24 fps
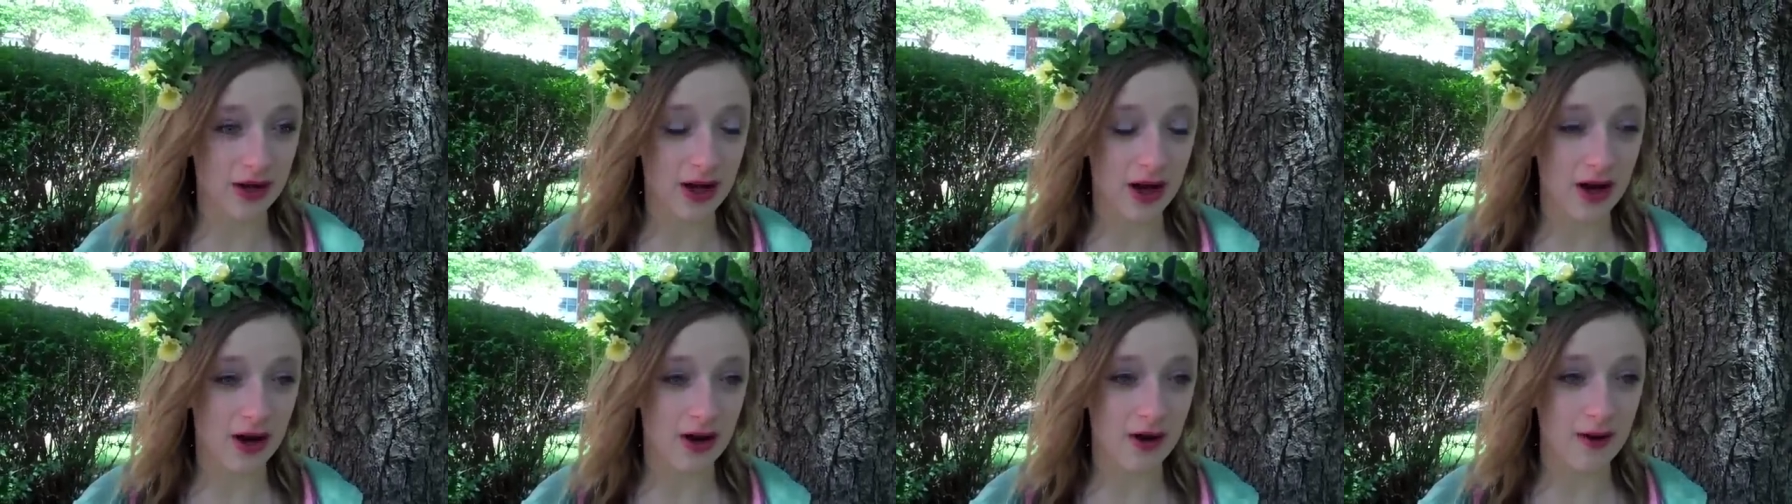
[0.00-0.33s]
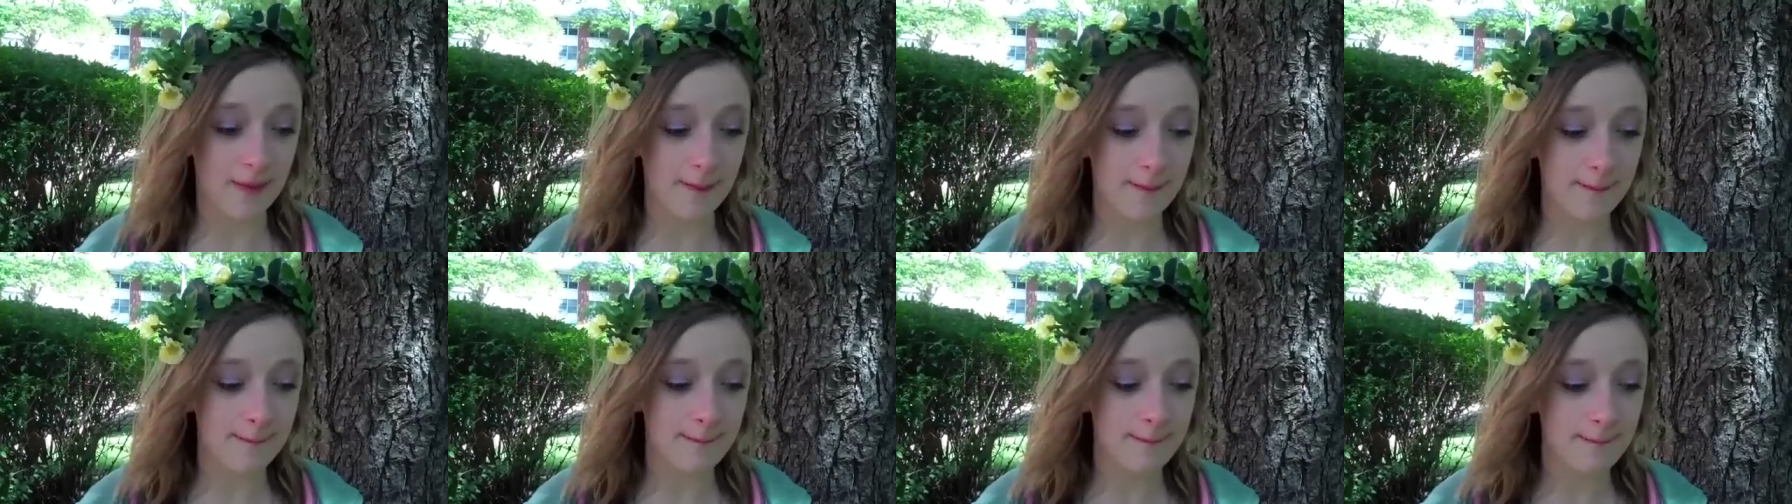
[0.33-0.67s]

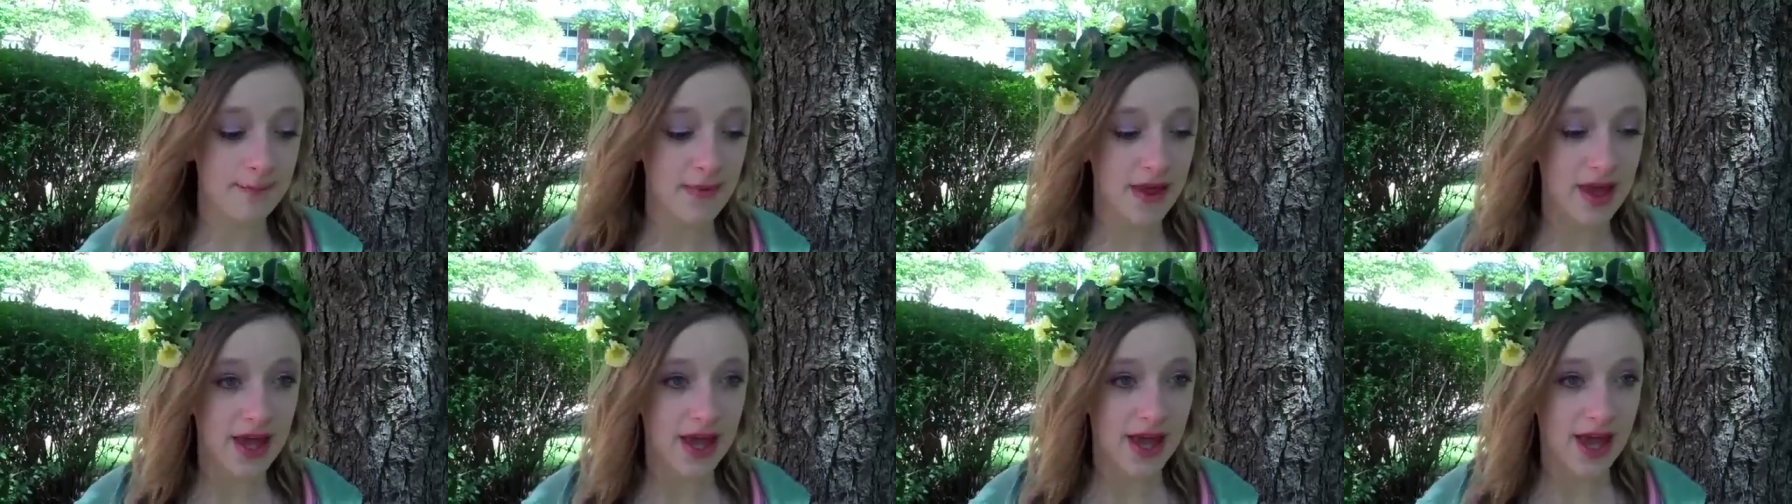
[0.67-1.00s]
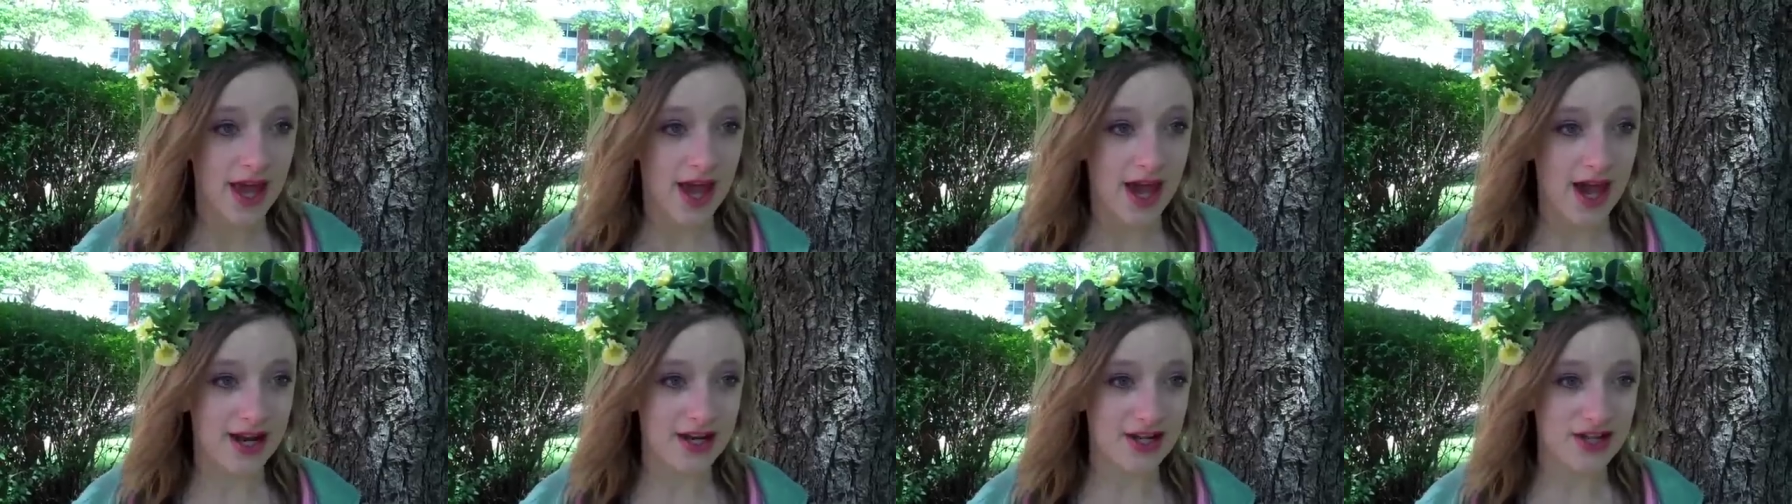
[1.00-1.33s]
Um,
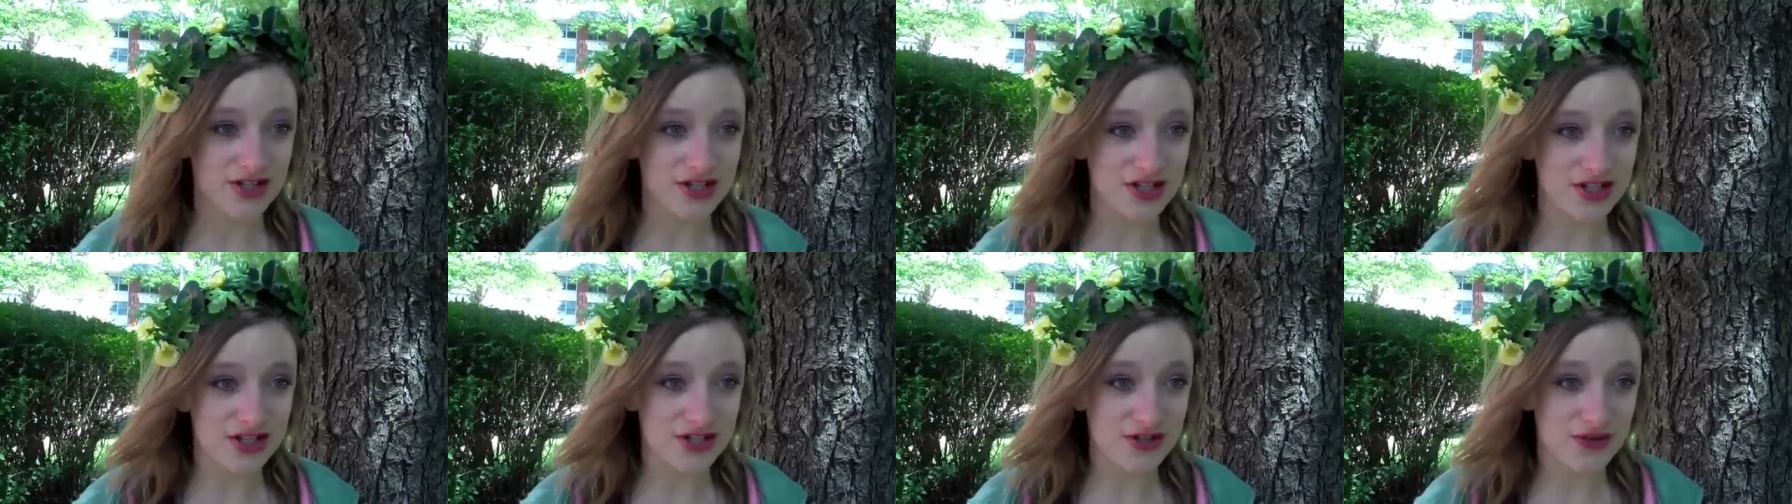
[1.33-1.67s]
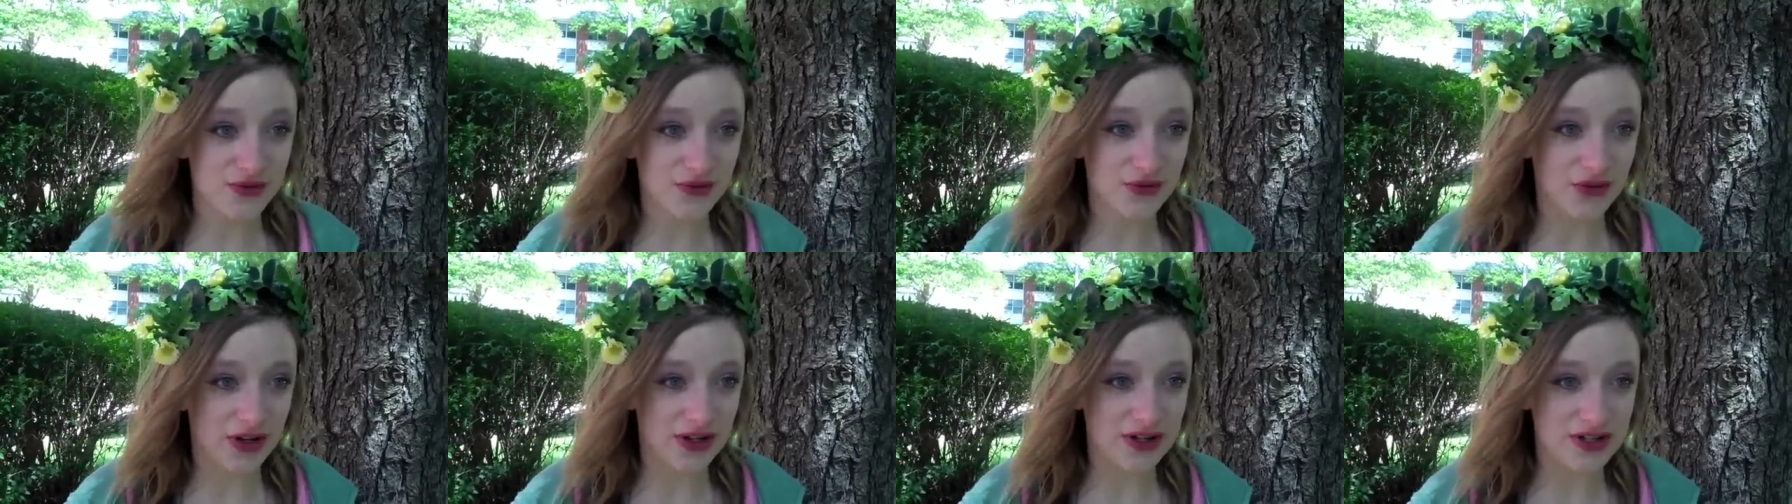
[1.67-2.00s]
and it's just
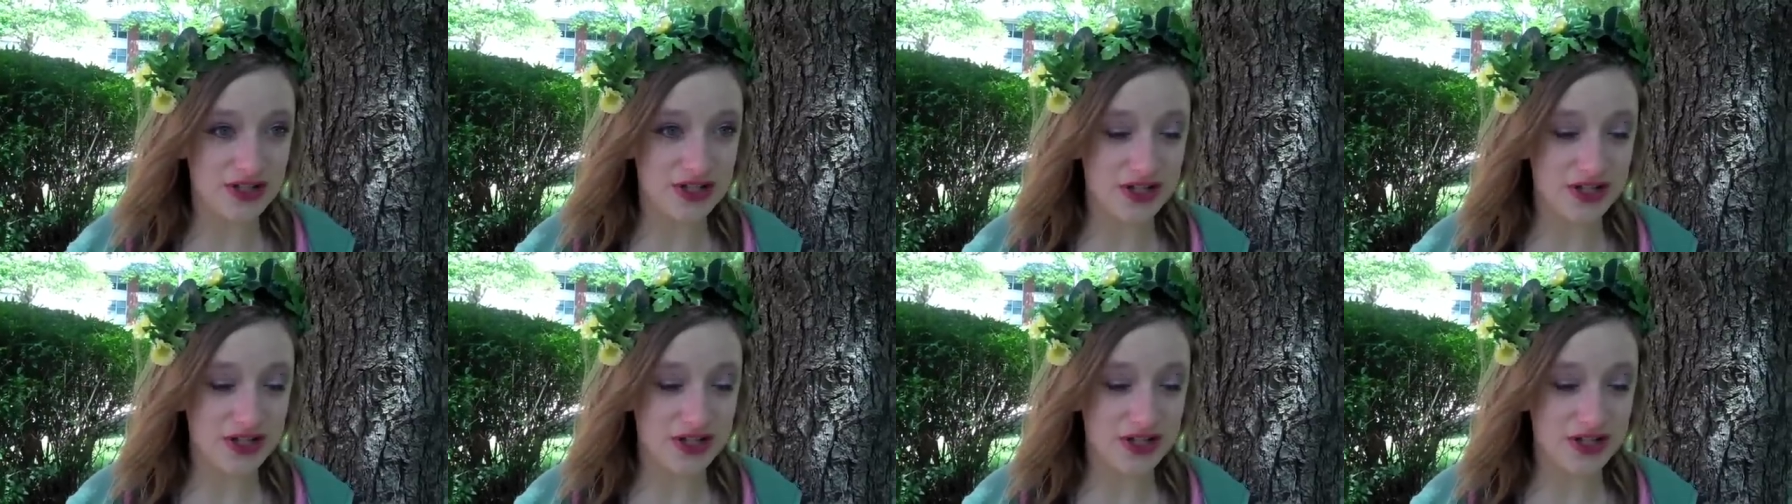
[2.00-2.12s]
fun